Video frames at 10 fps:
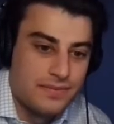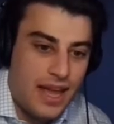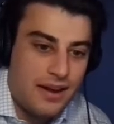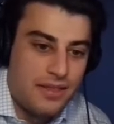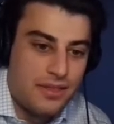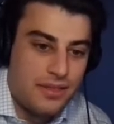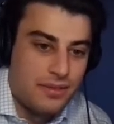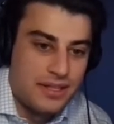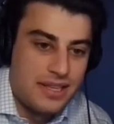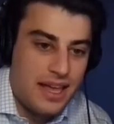And
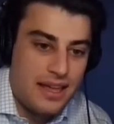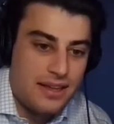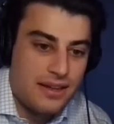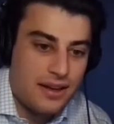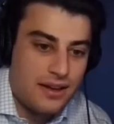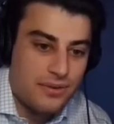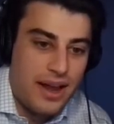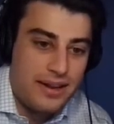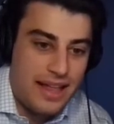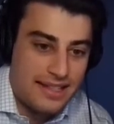let's say,
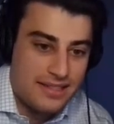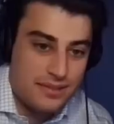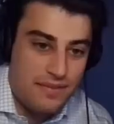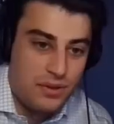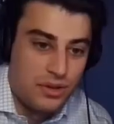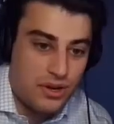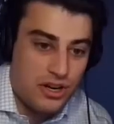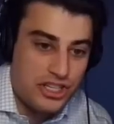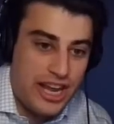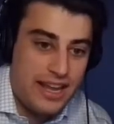right? That's, if you look
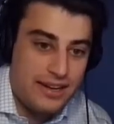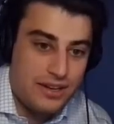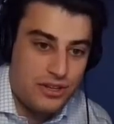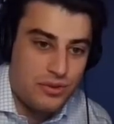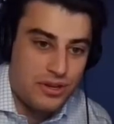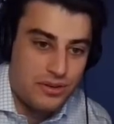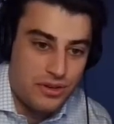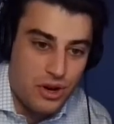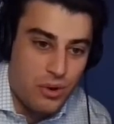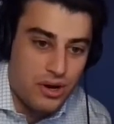on chain, you can
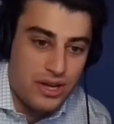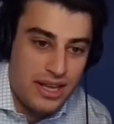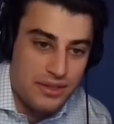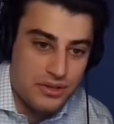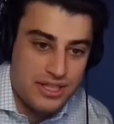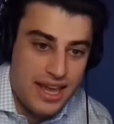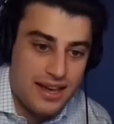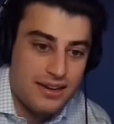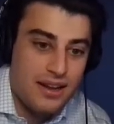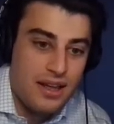go on
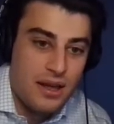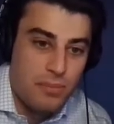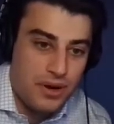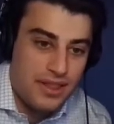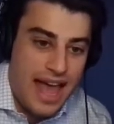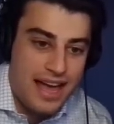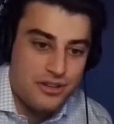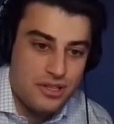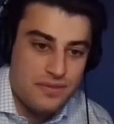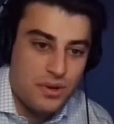Etherscan, put in the
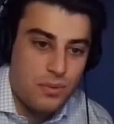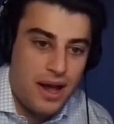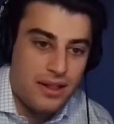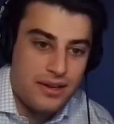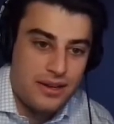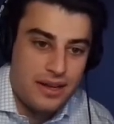address of your wallet.